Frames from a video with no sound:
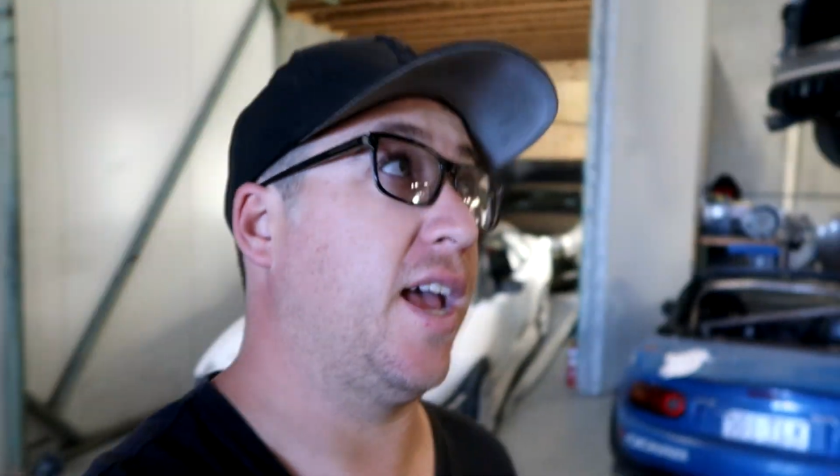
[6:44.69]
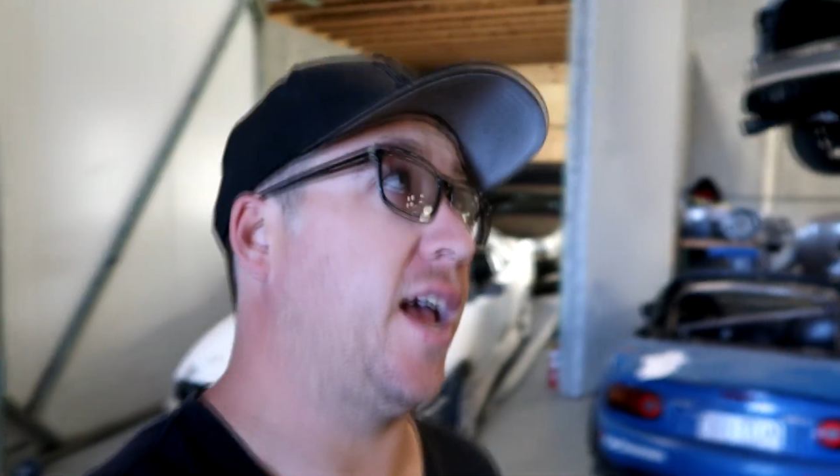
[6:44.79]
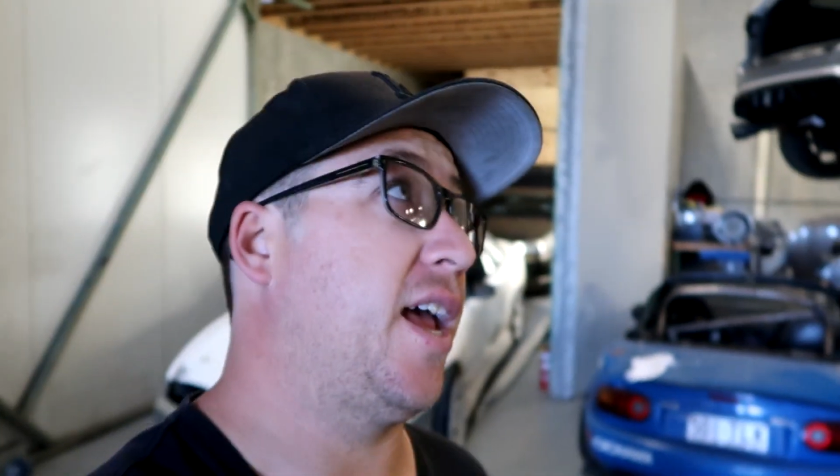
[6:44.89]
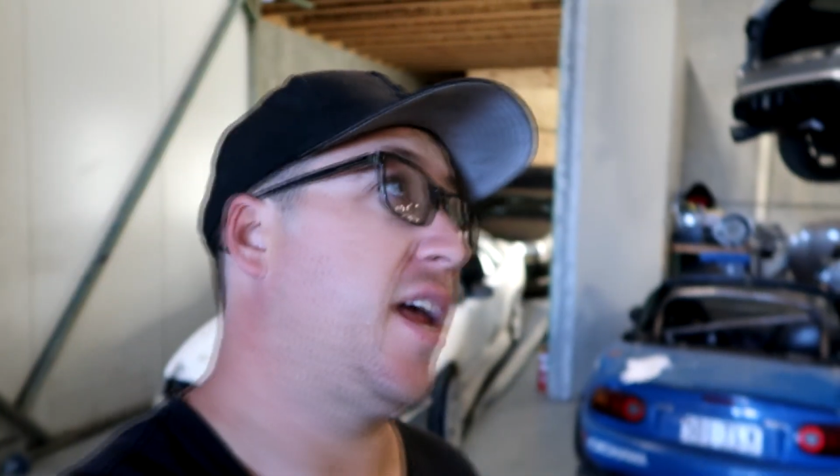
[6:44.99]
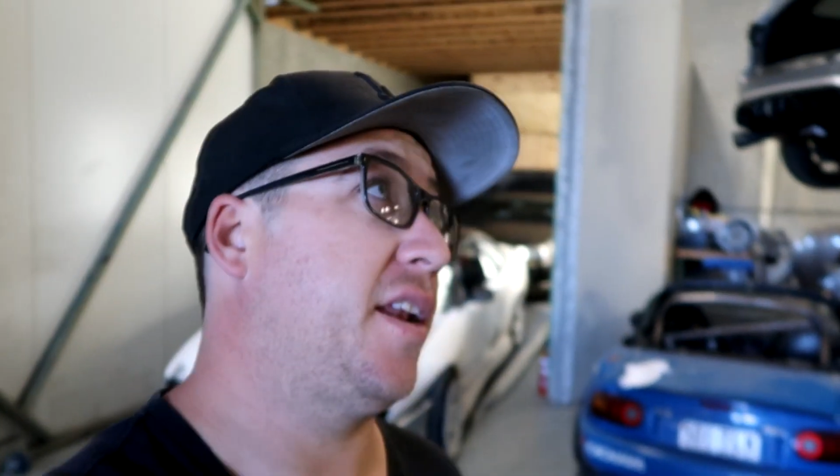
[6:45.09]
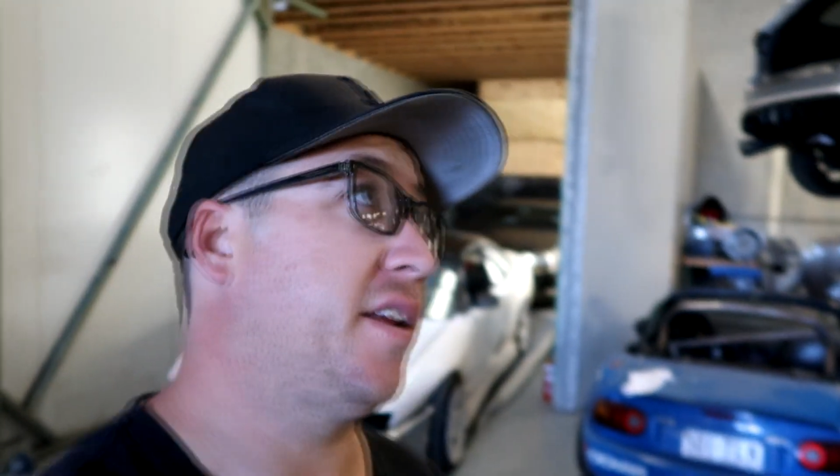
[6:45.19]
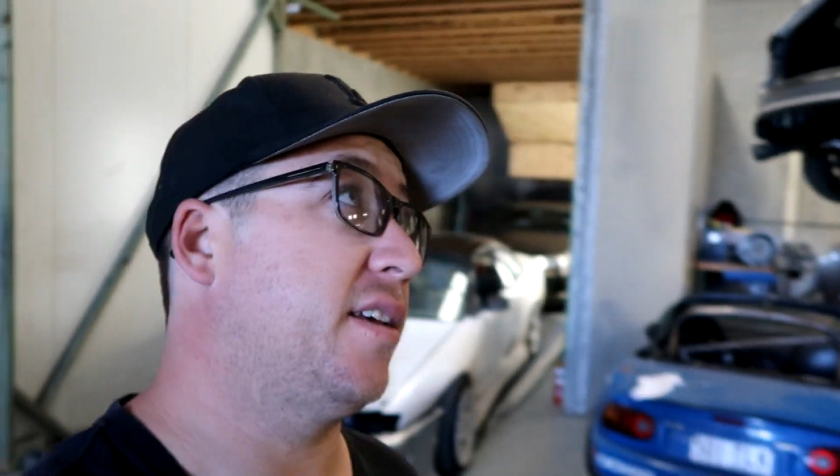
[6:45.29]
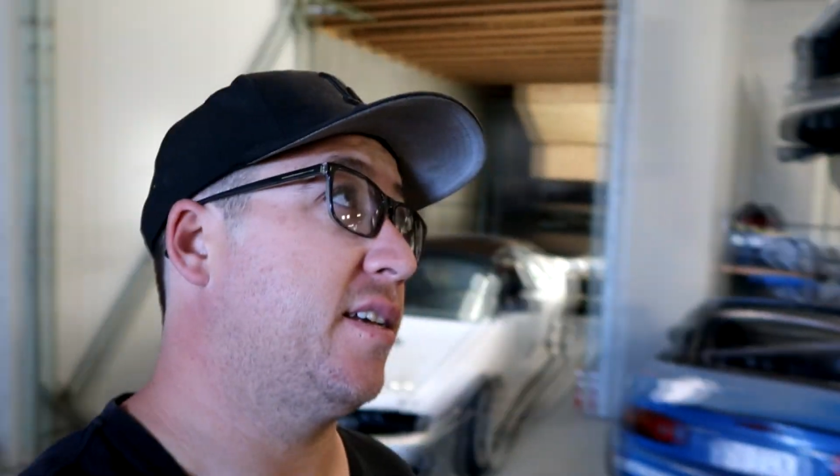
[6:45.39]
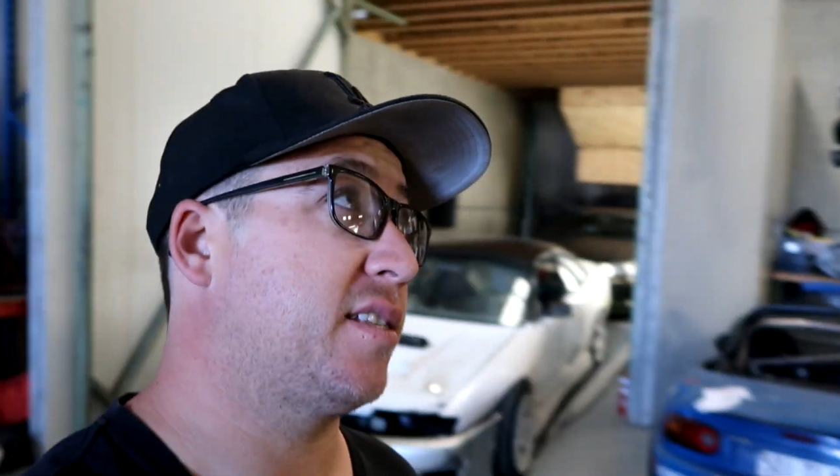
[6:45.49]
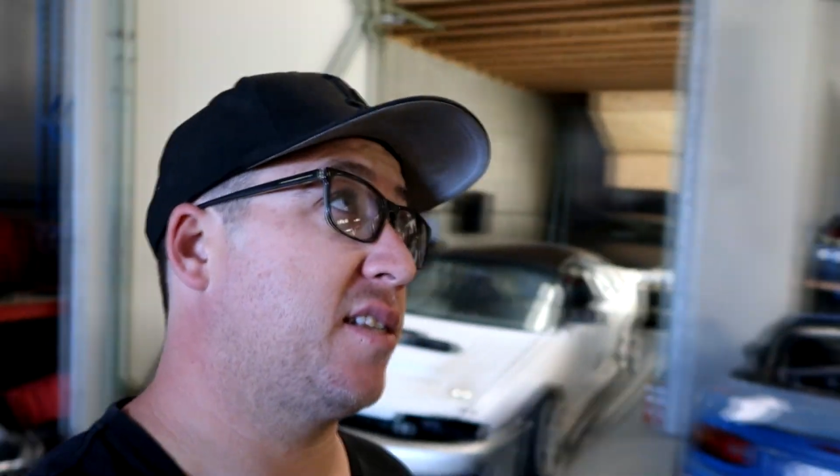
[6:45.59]
and
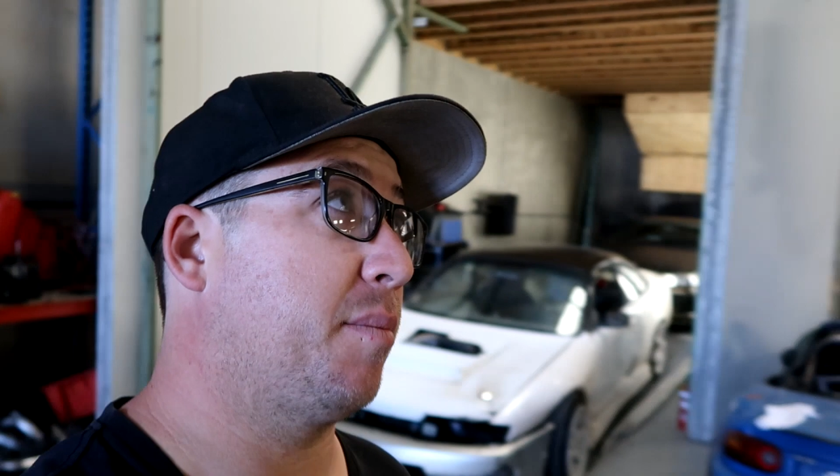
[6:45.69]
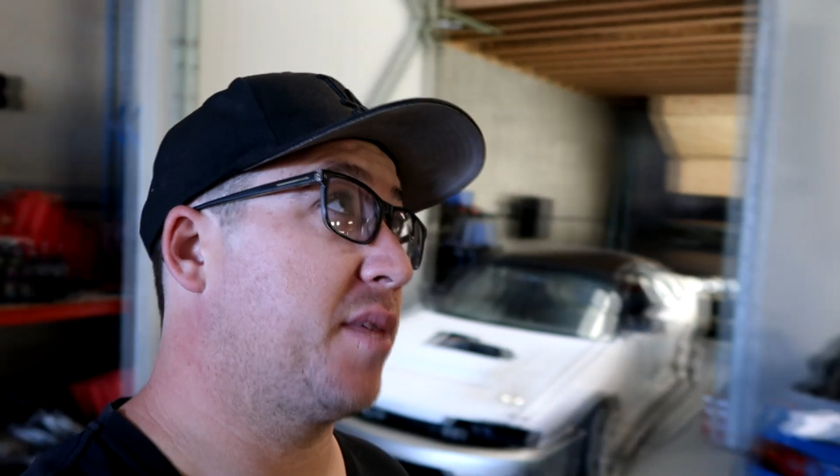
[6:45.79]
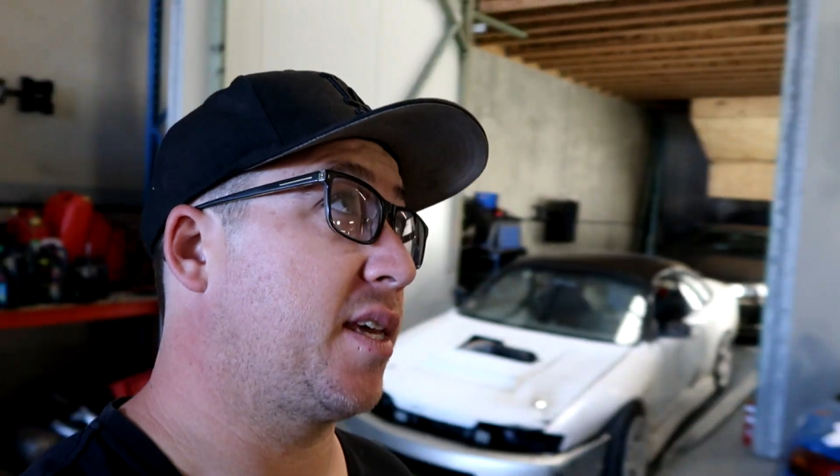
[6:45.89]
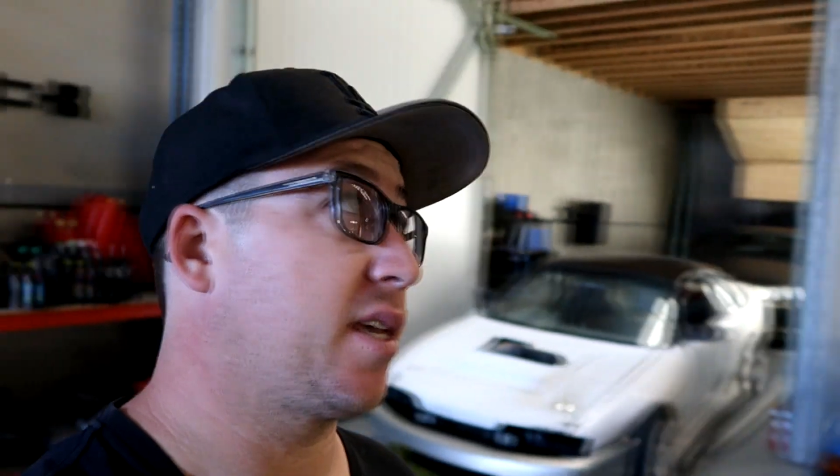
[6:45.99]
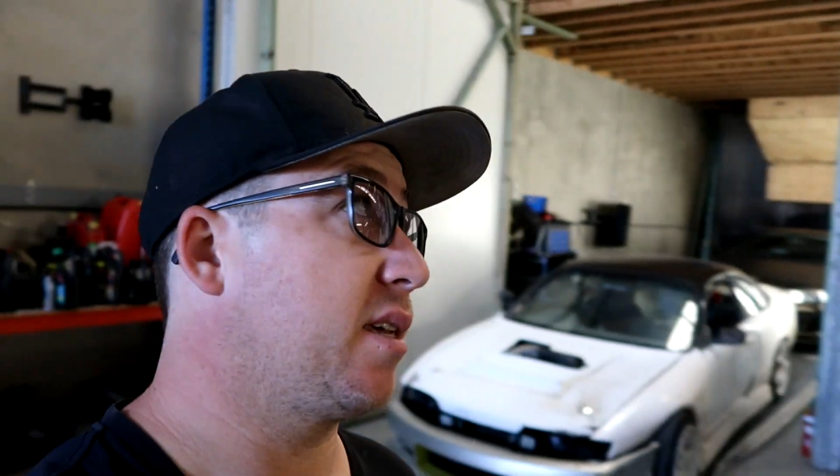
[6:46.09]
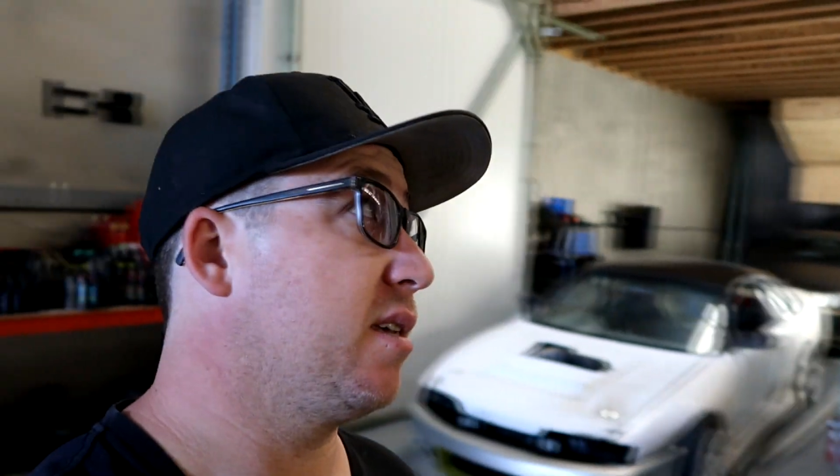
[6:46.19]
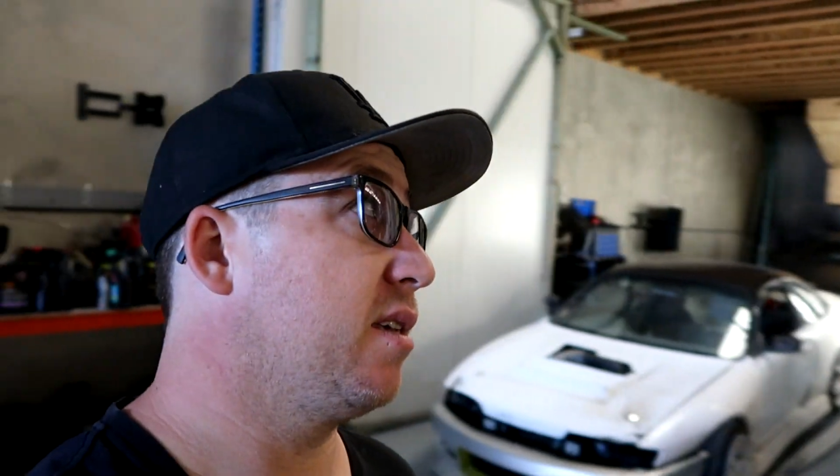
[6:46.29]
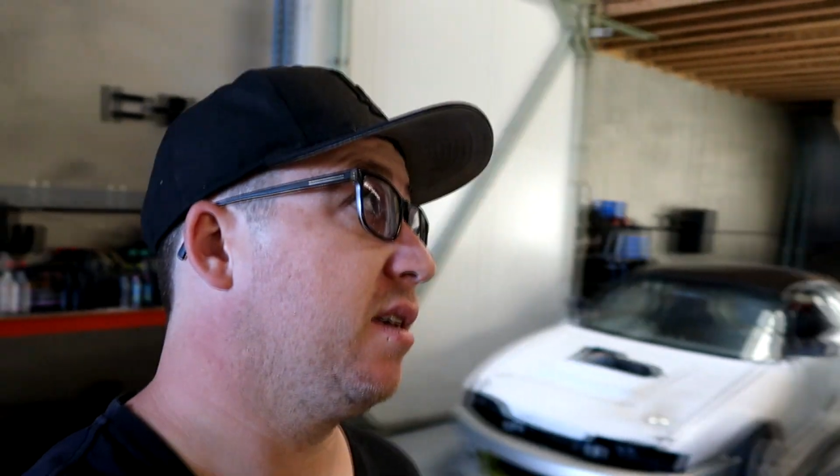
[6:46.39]
it's something